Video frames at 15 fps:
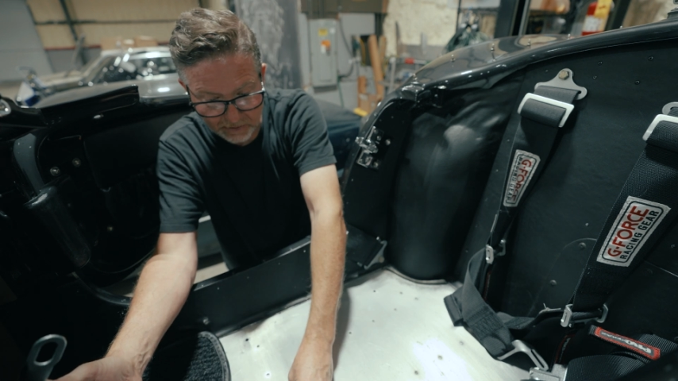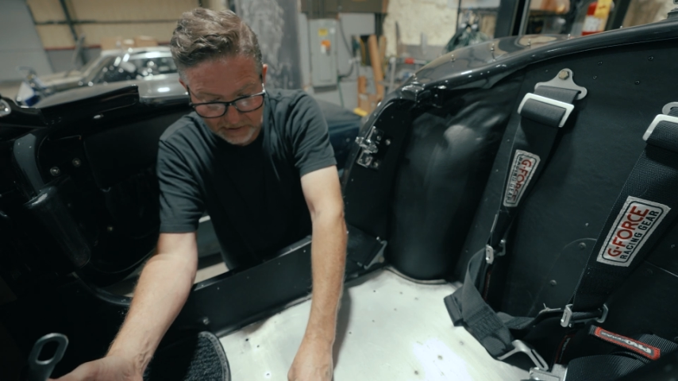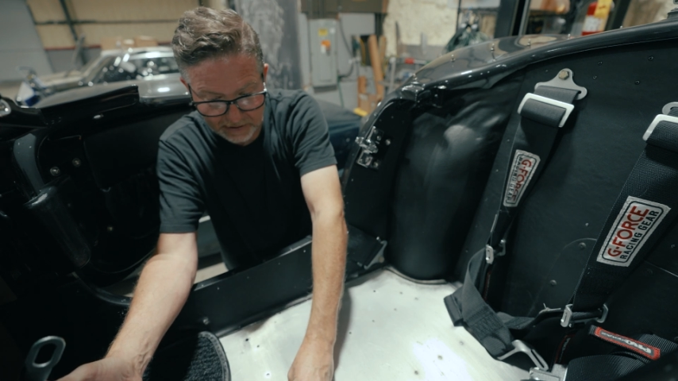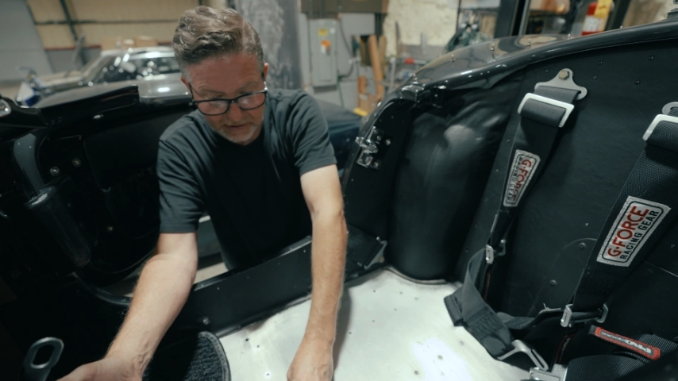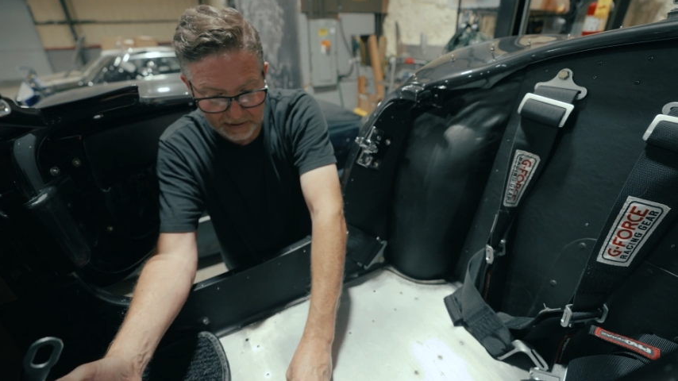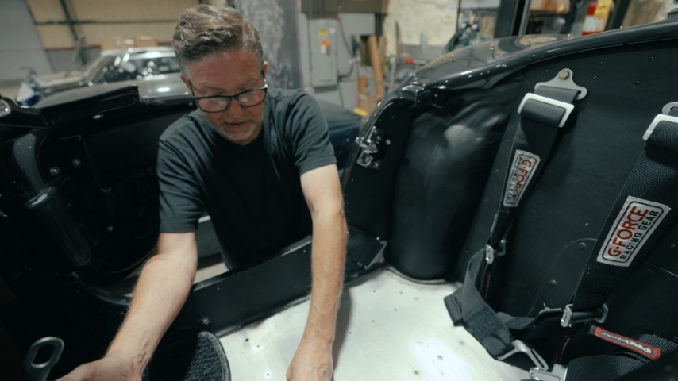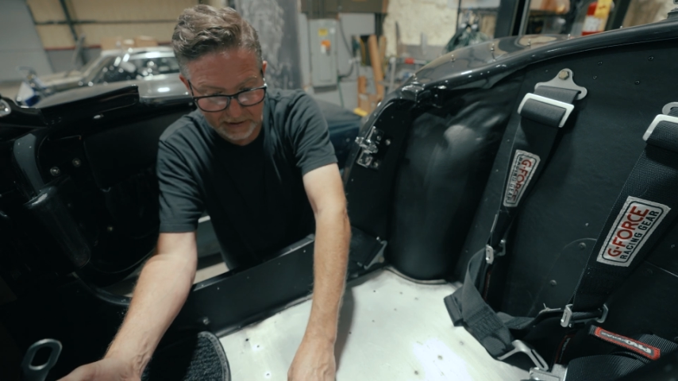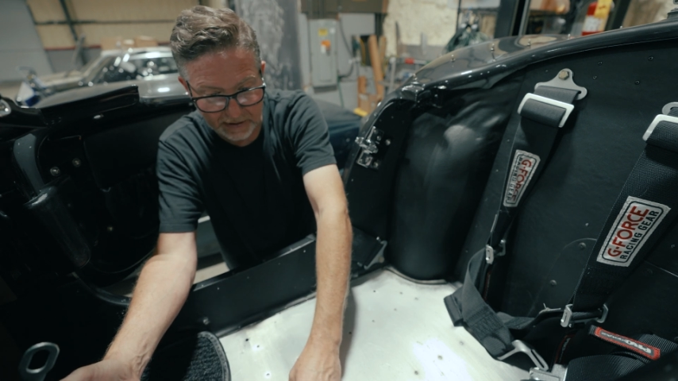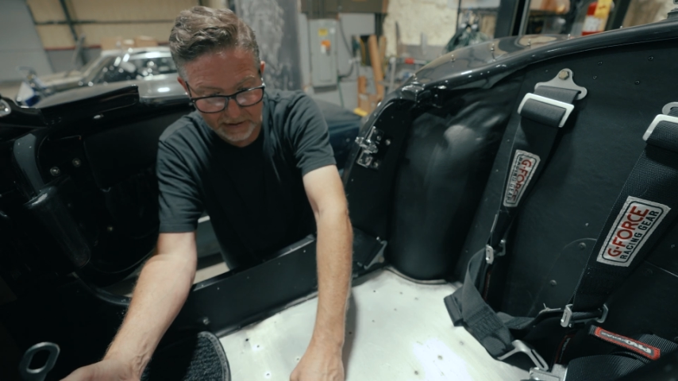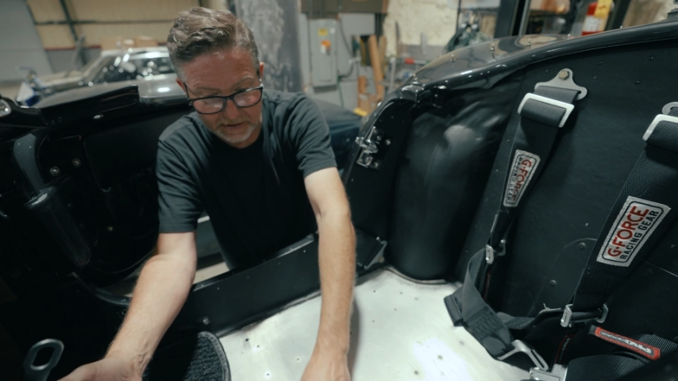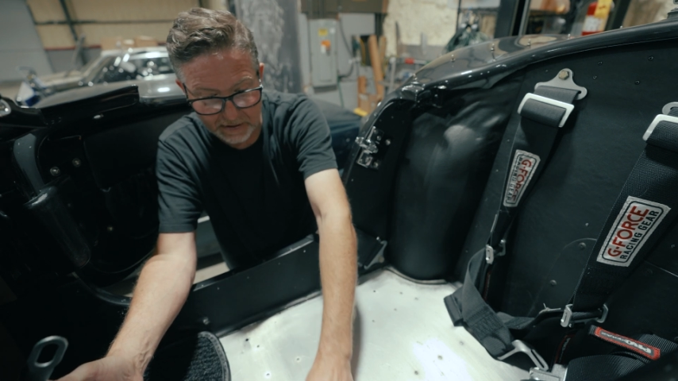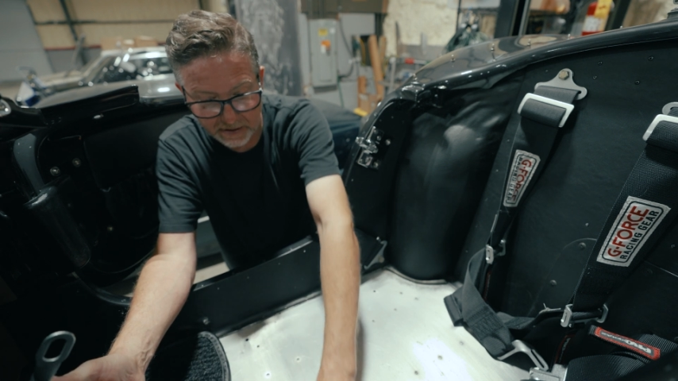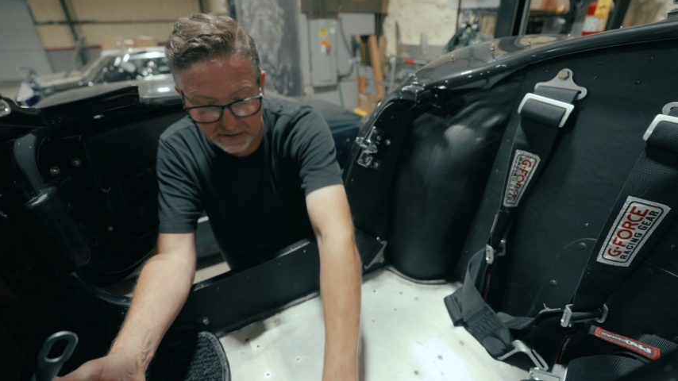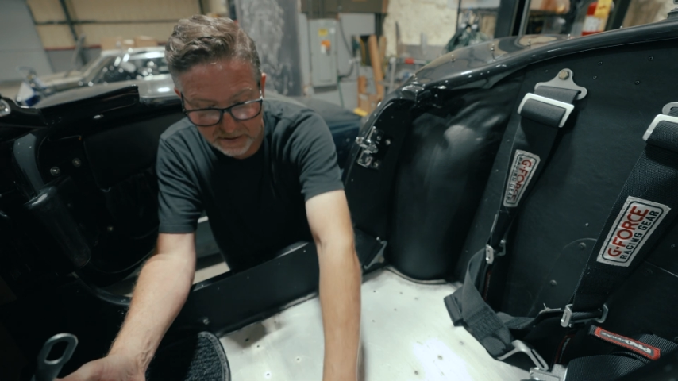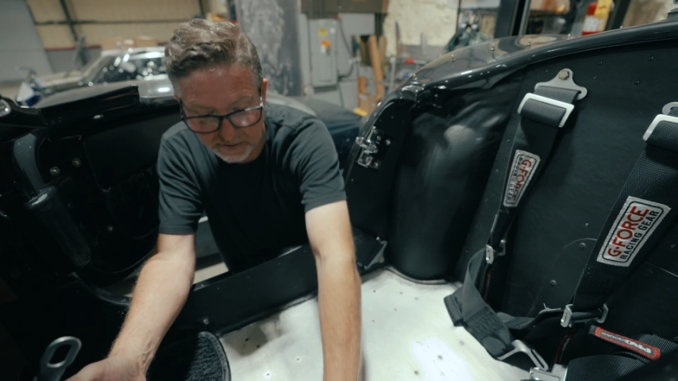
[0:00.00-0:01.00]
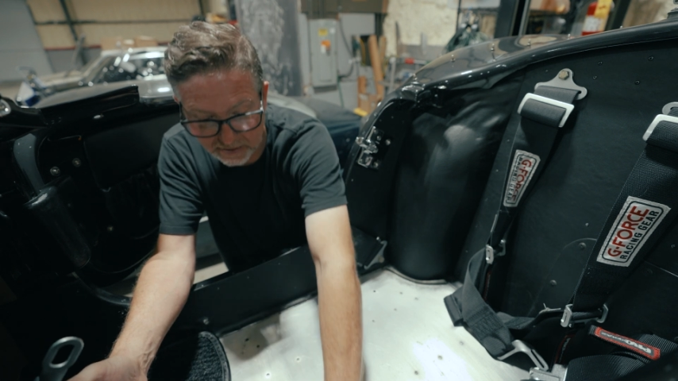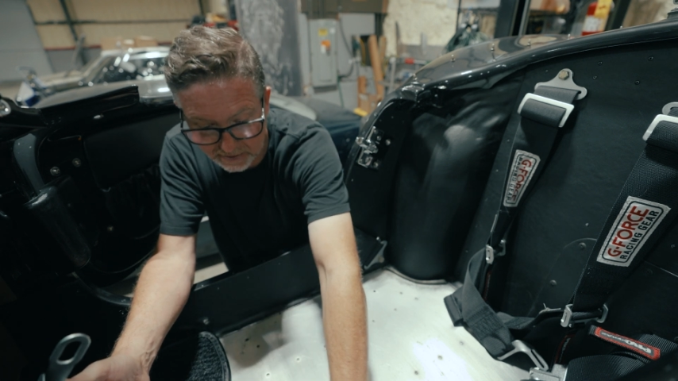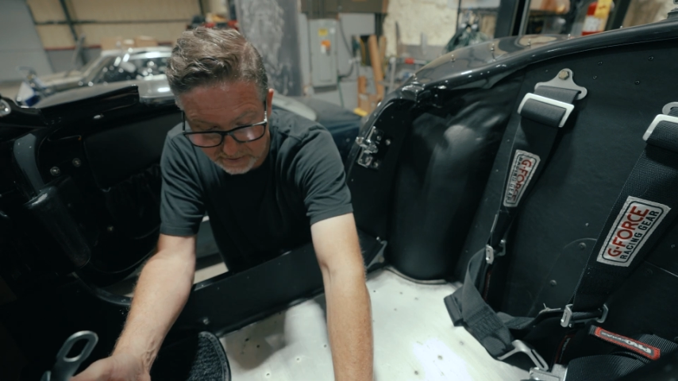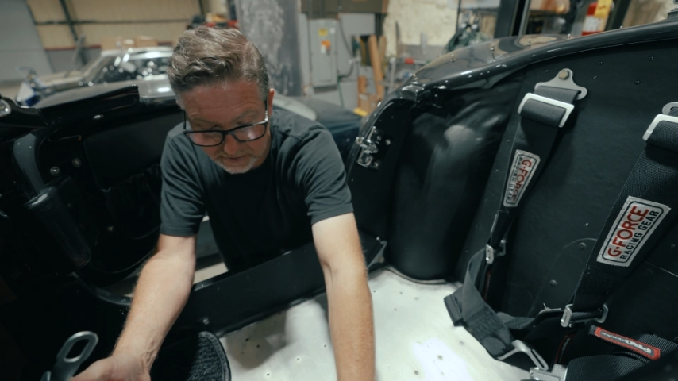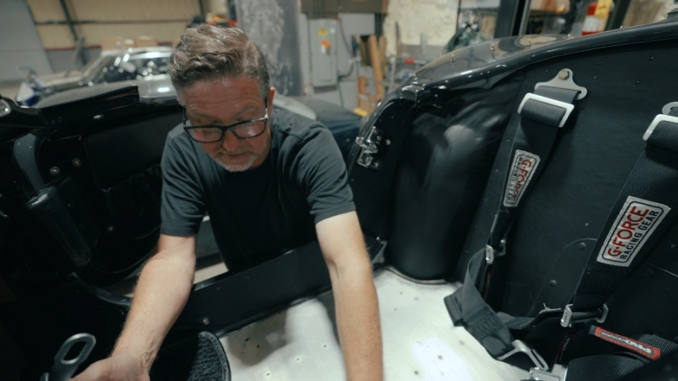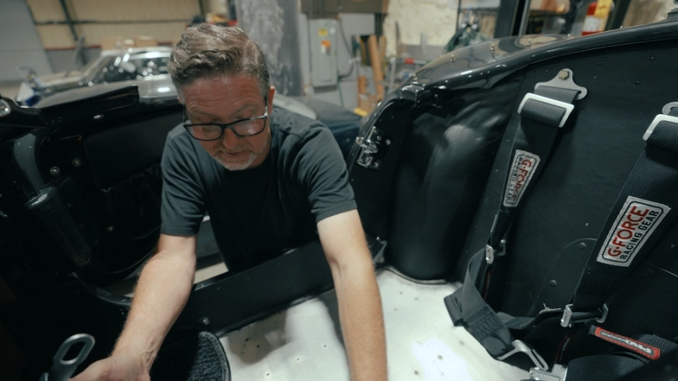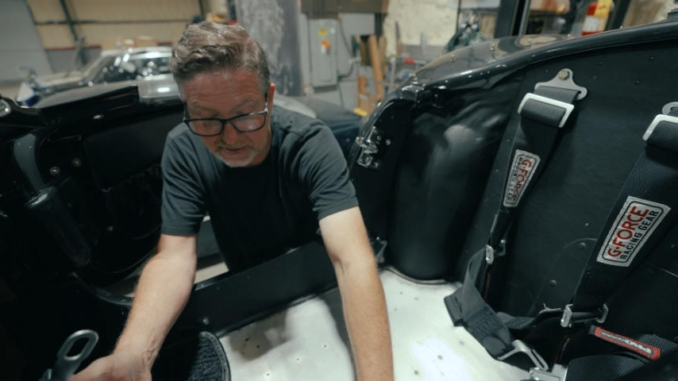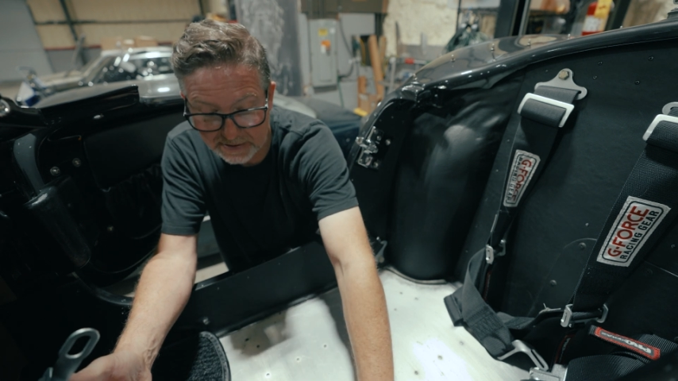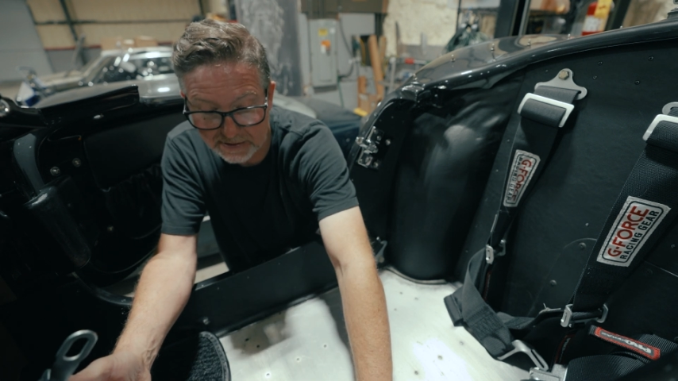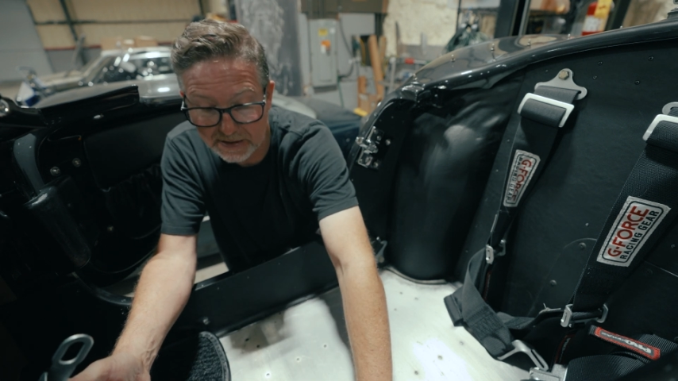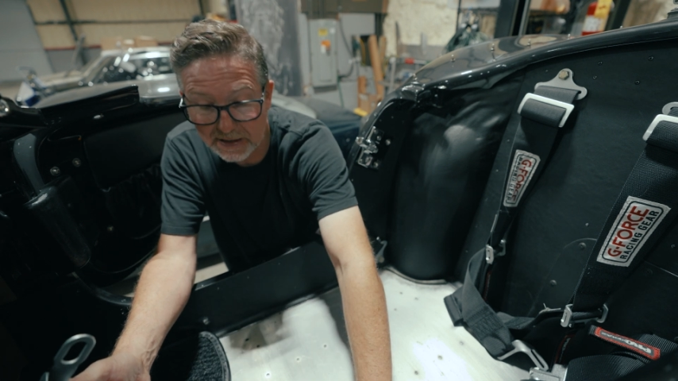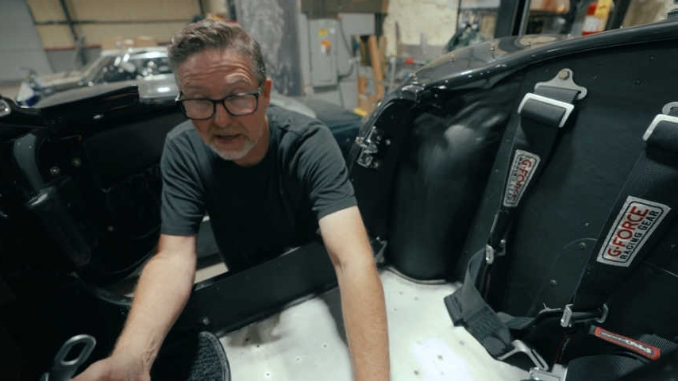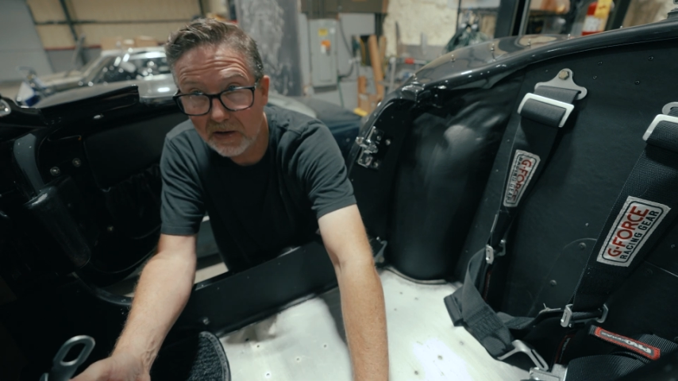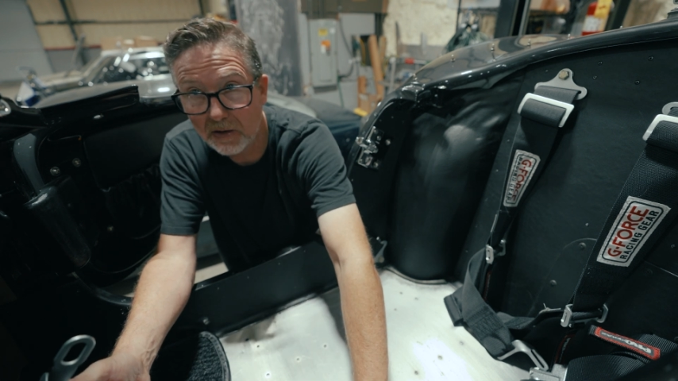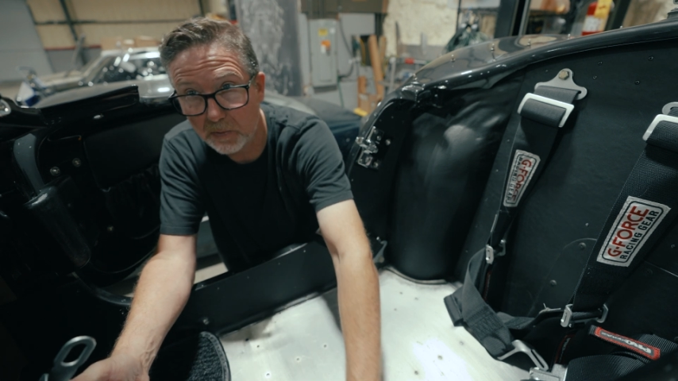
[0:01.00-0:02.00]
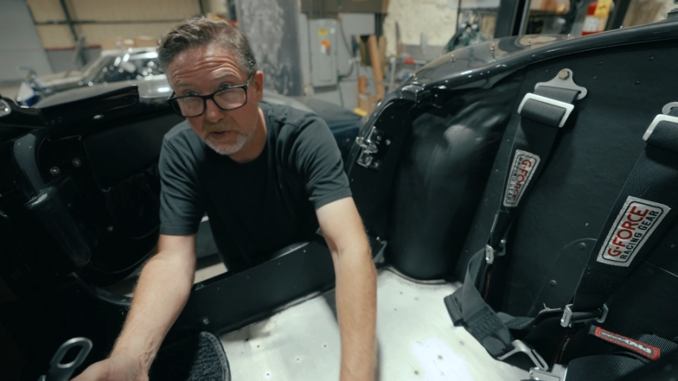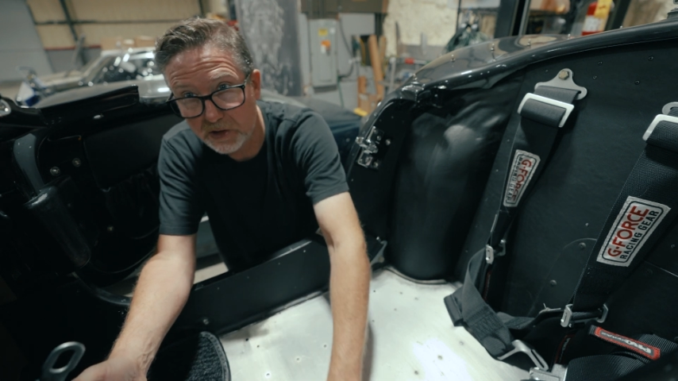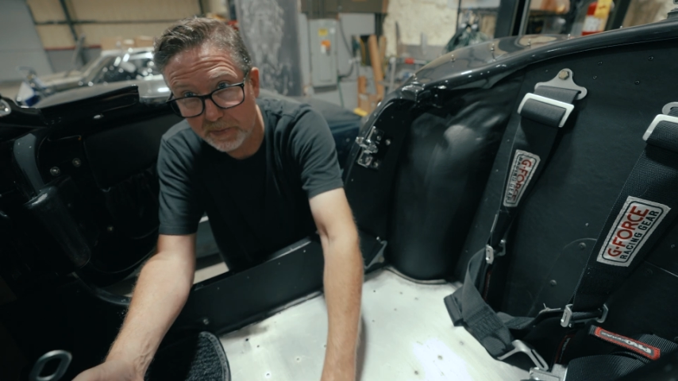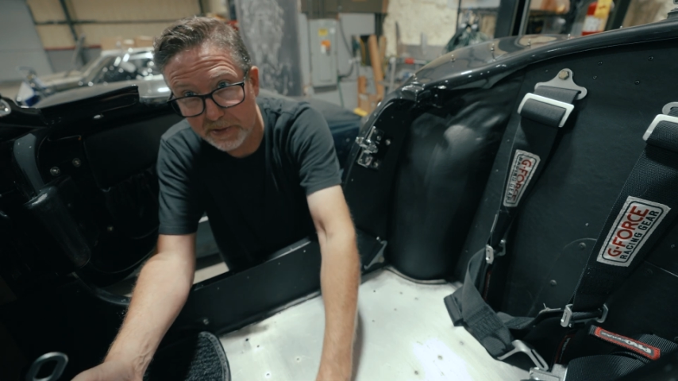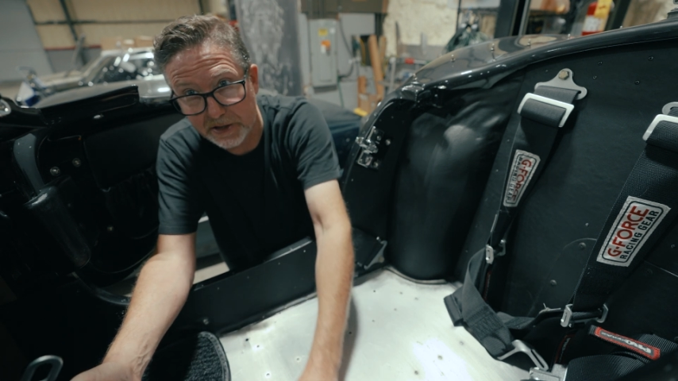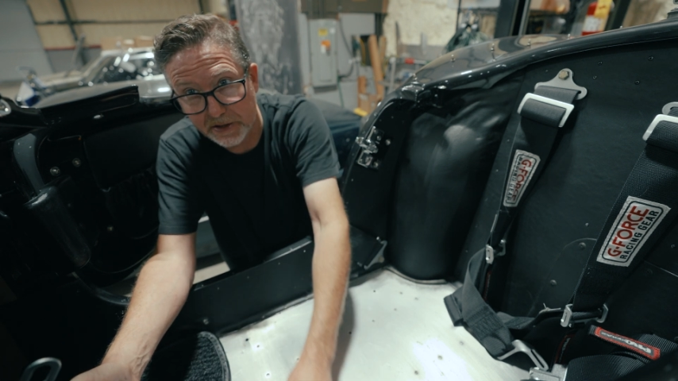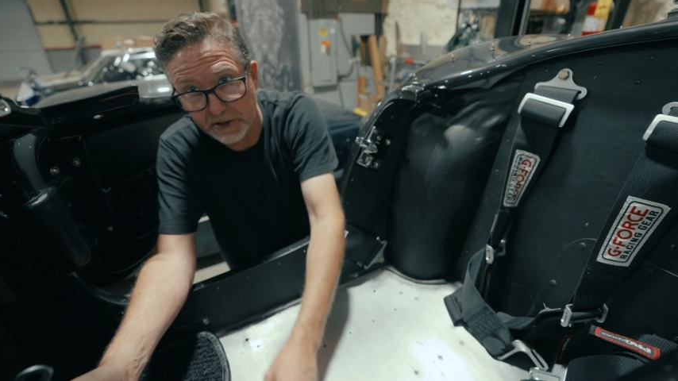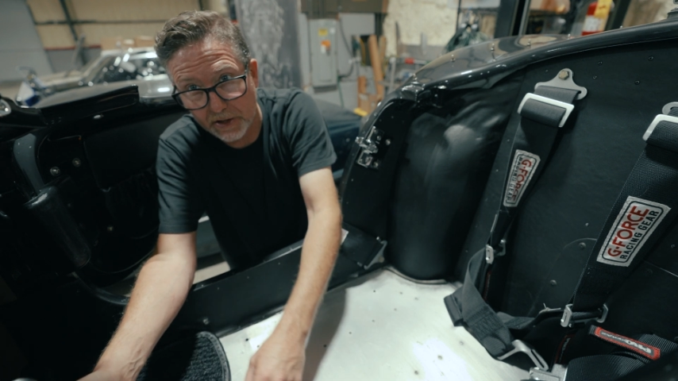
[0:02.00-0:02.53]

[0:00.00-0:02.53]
it and tighten down and we should be good to